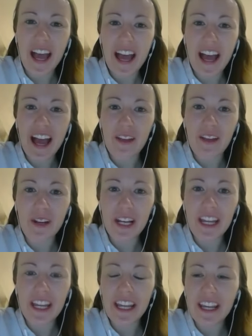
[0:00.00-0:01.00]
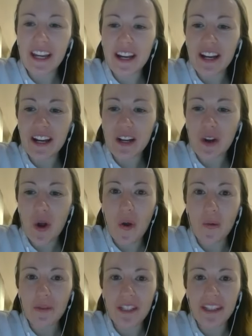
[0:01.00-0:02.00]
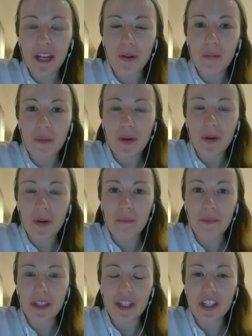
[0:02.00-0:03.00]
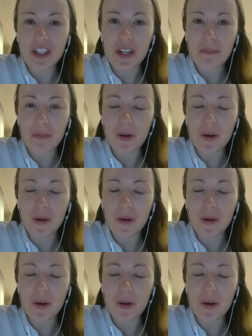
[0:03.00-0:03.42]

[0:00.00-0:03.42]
I really hope that there will be more competition,